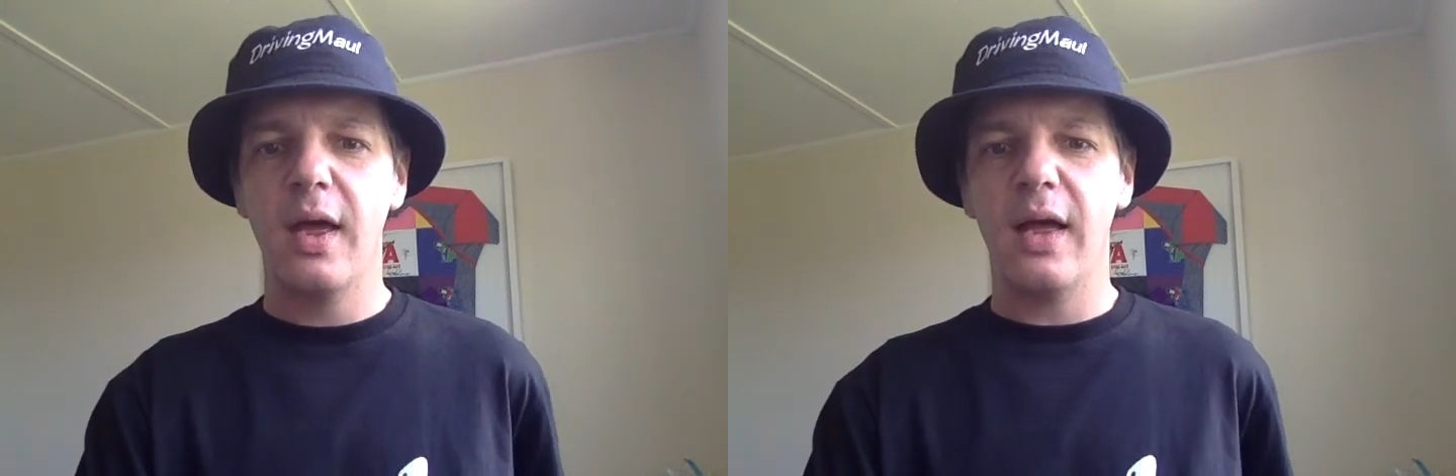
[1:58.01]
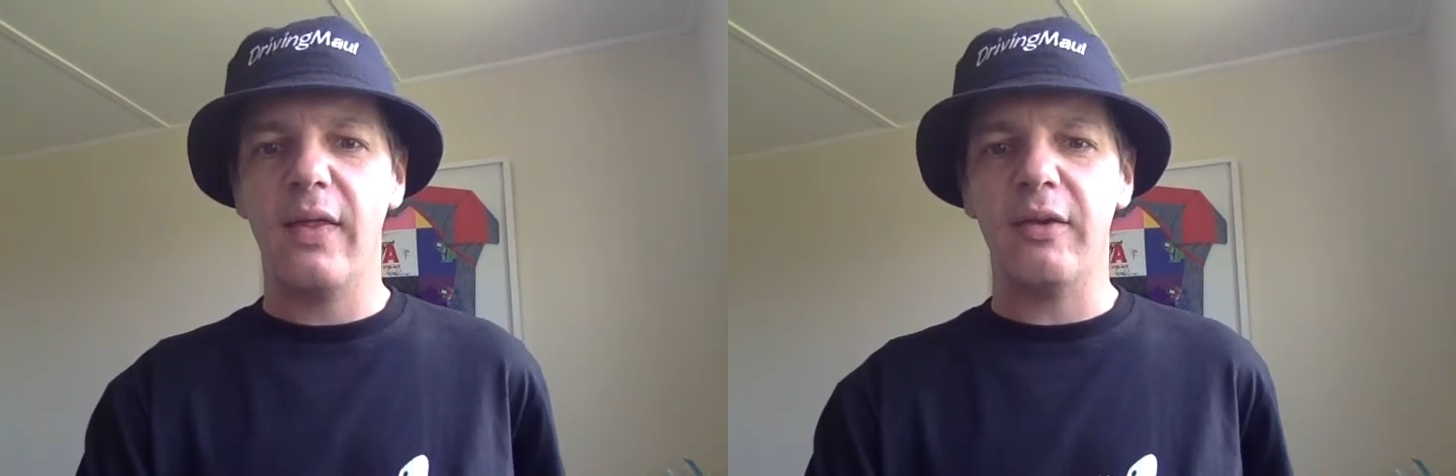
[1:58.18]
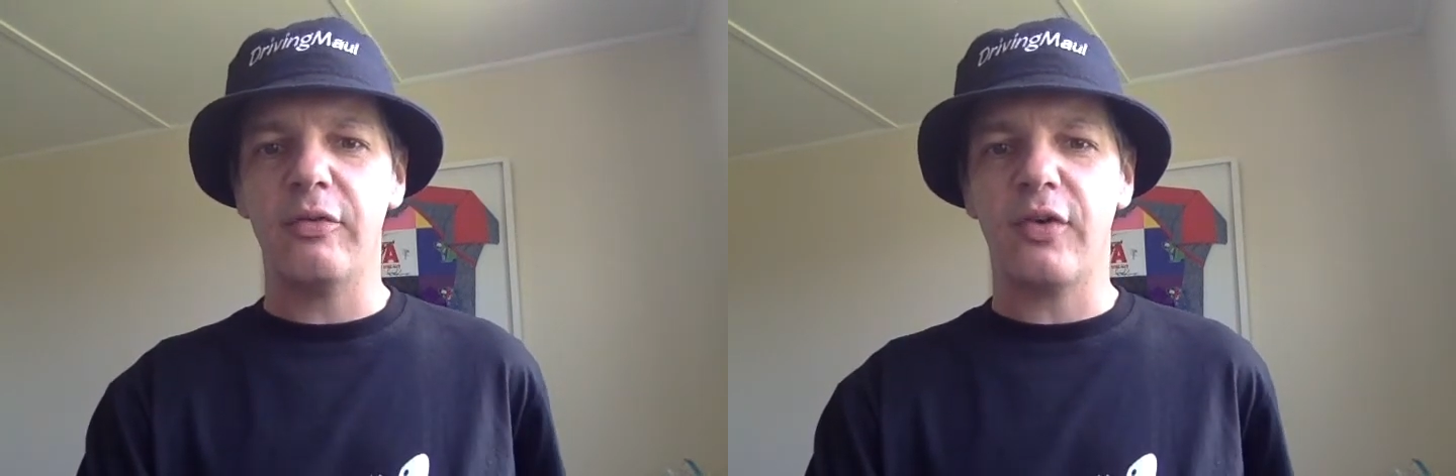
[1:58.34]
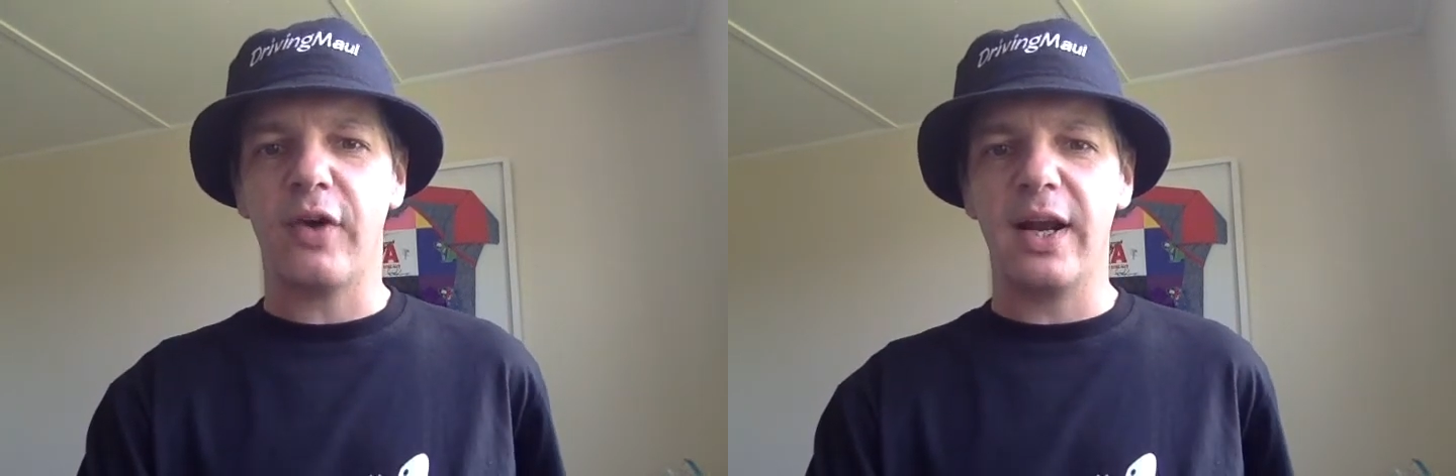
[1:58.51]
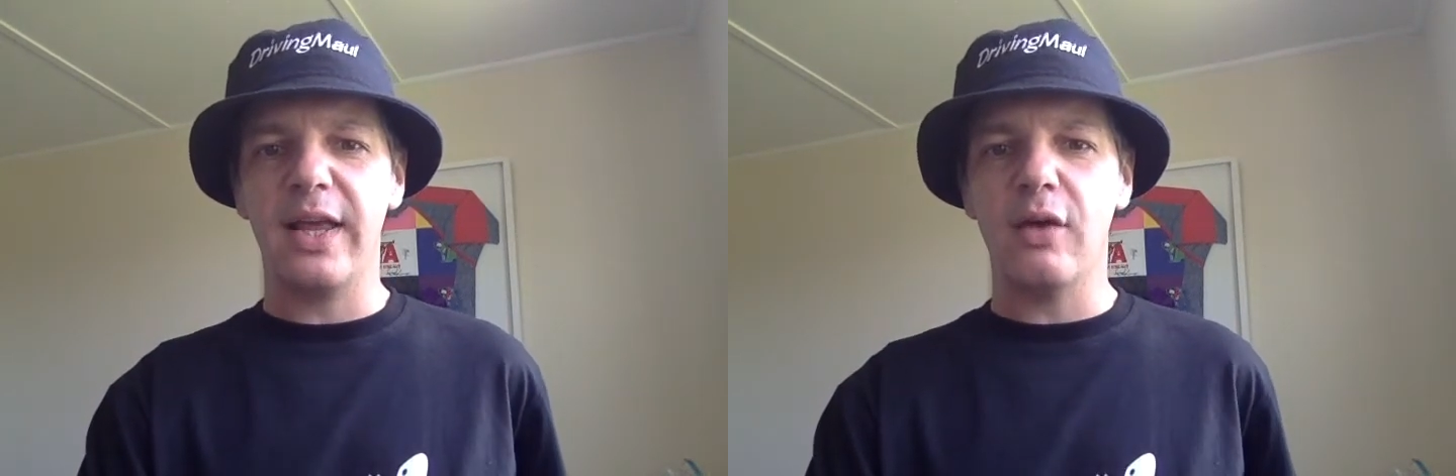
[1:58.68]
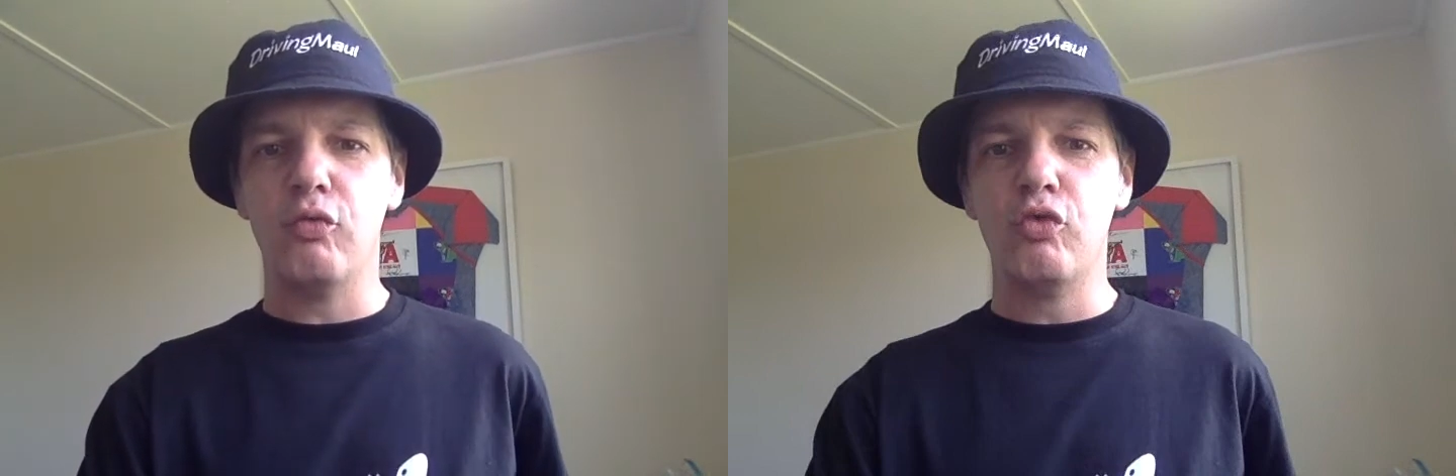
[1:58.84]
And then
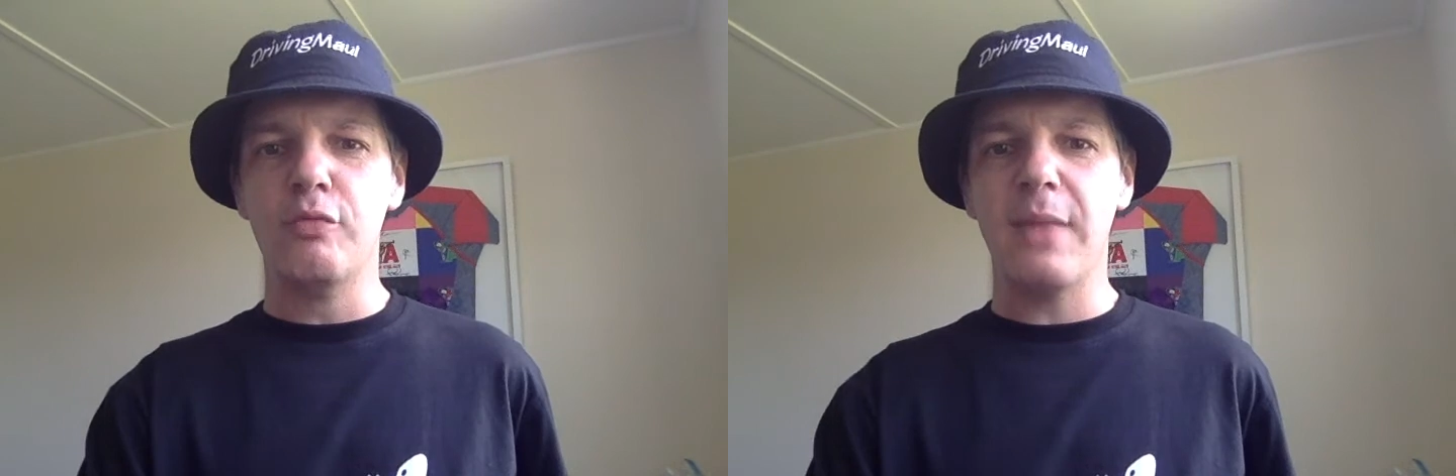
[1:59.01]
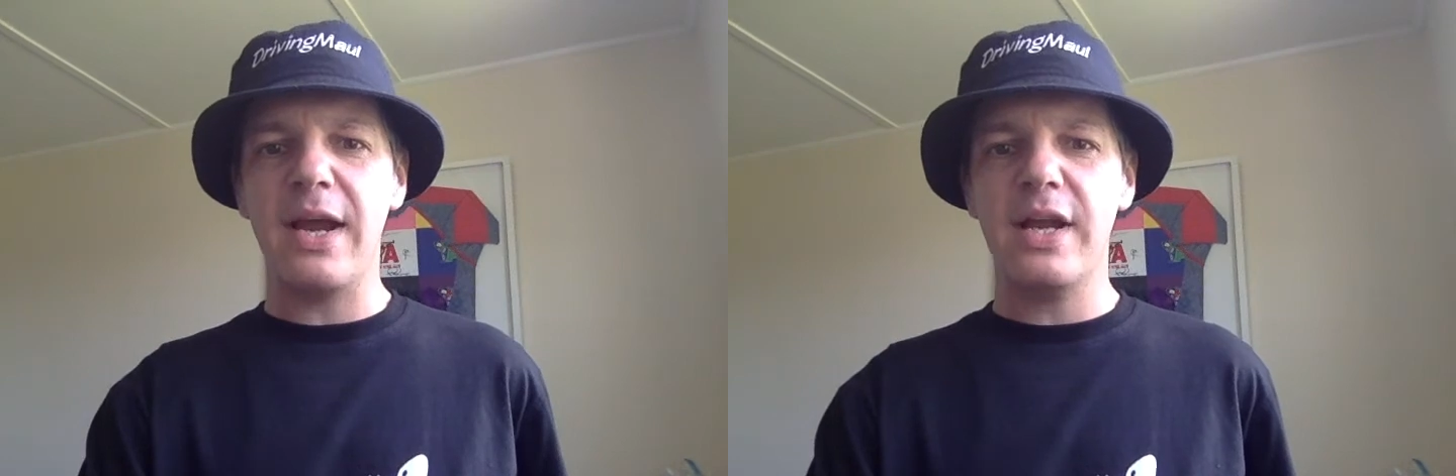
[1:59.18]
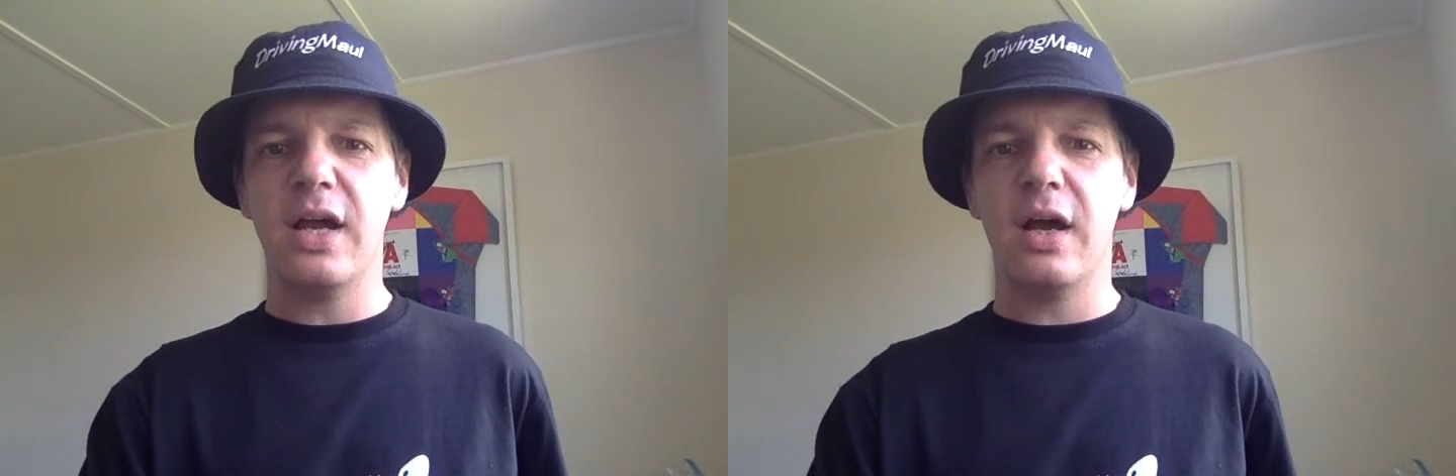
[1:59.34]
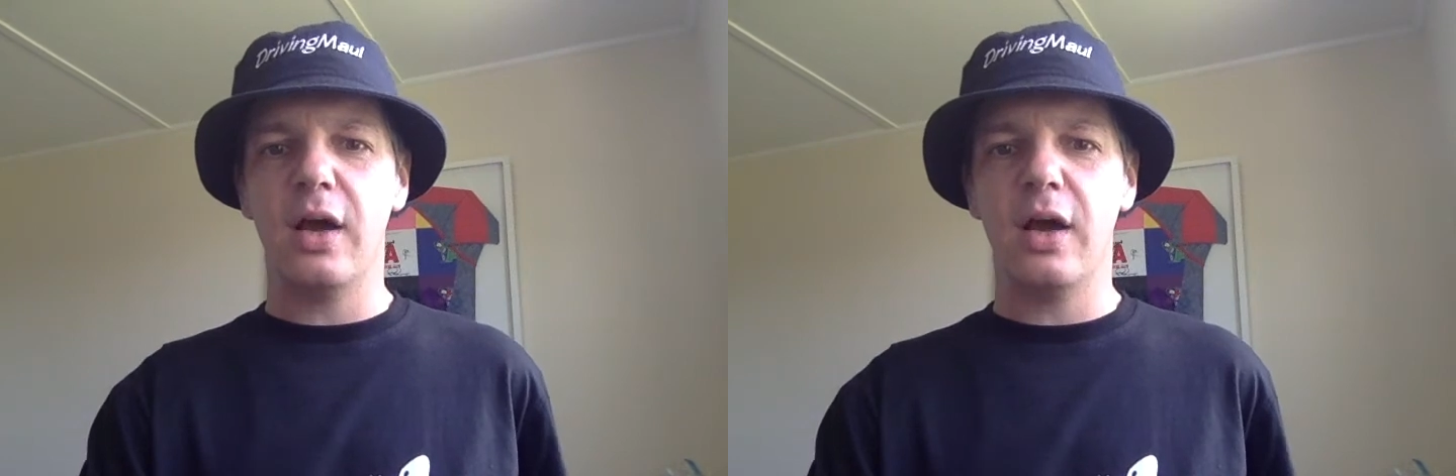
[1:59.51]
finally, Romania